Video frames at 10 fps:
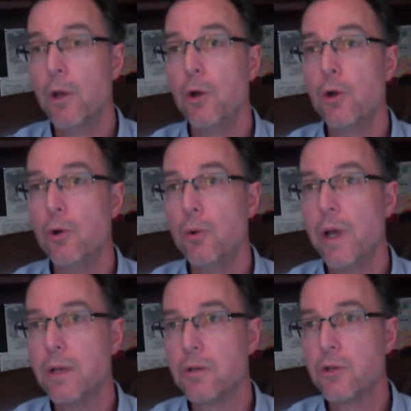who
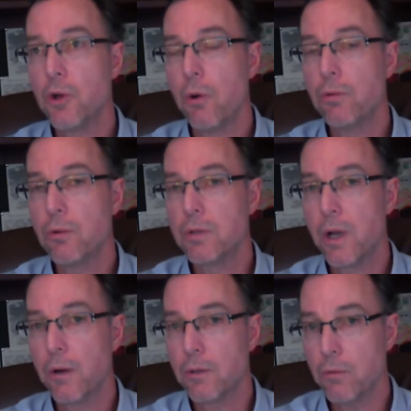has shown those
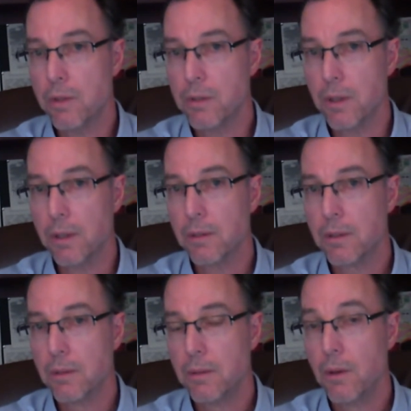
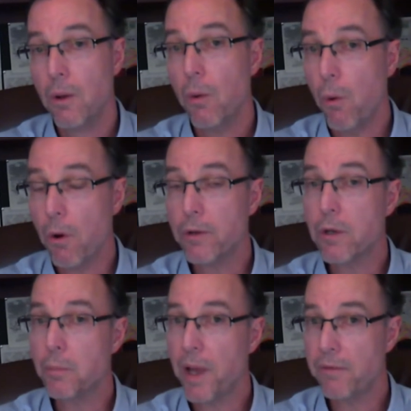characteristics, or you
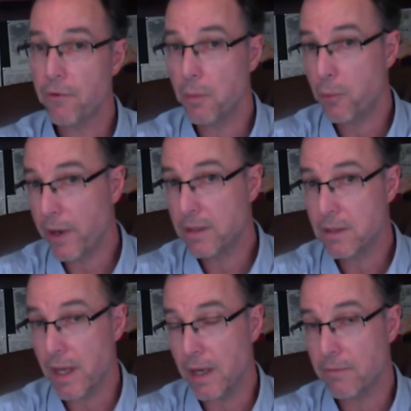can pay for a brain
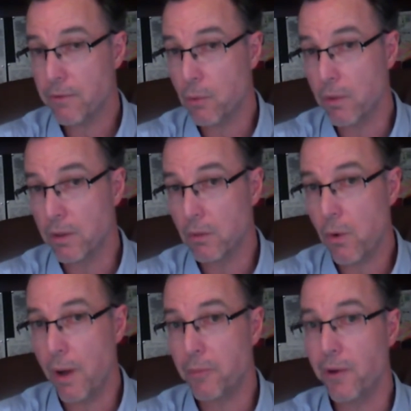scan if they're willing to
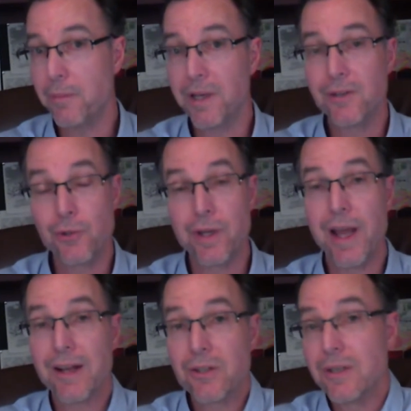cooperate, because you can
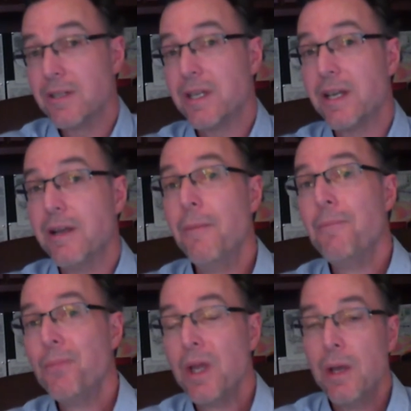actually see
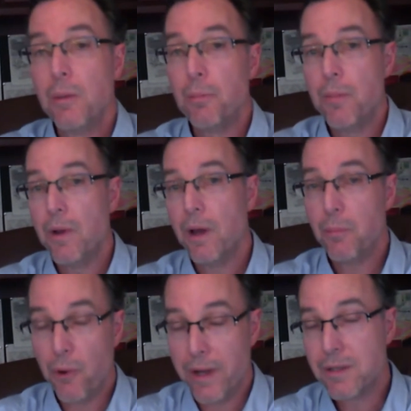a
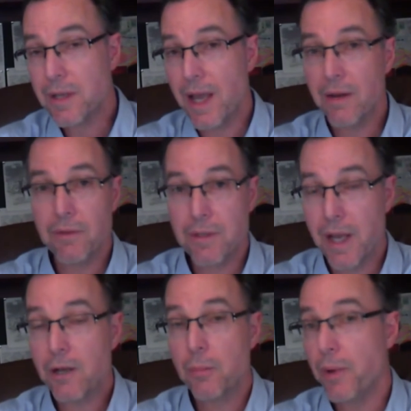brain scan of a
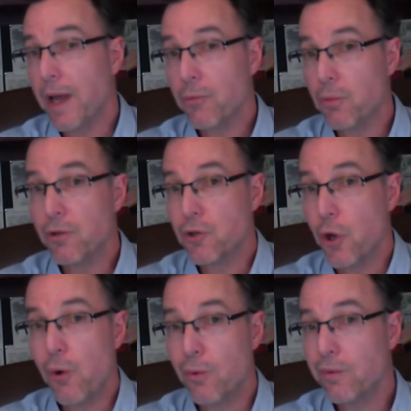psychopath will
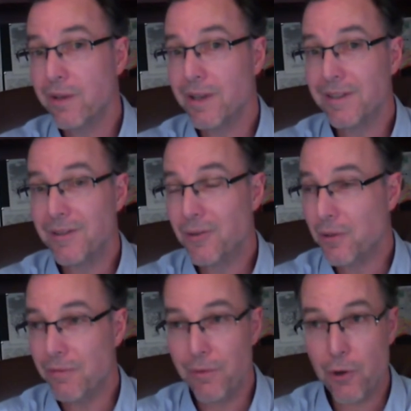show
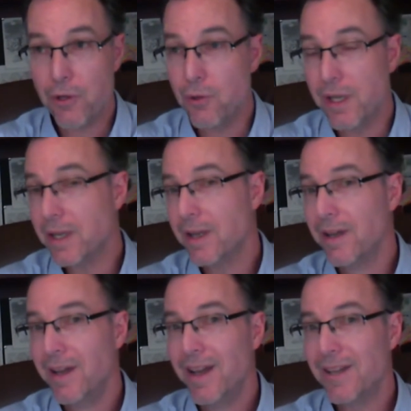very unique
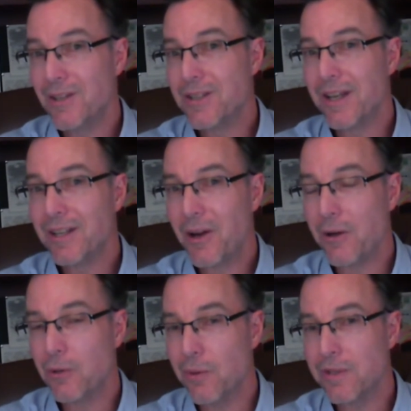and distinct
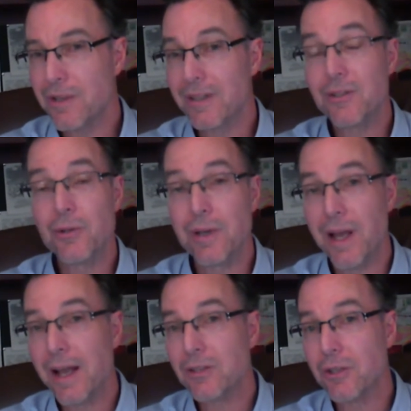characteristics. You can
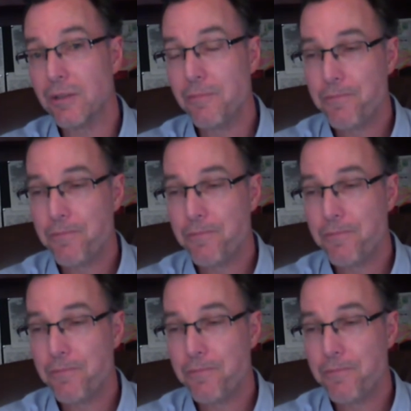actually